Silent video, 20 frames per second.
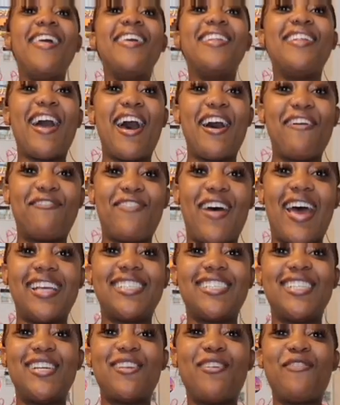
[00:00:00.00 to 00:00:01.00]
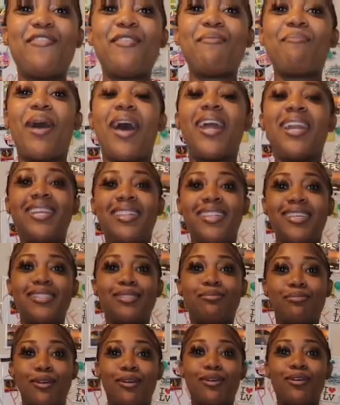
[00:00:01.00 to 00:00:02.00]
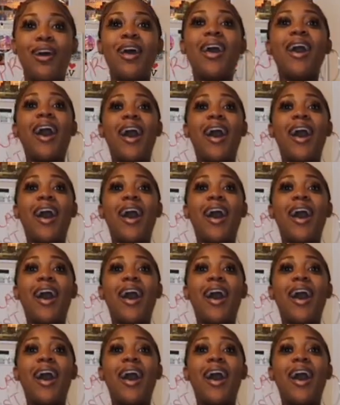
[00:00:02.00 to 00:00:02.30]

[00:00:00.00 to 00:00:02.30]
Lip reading: Nah, Fashion Nova body these, bro.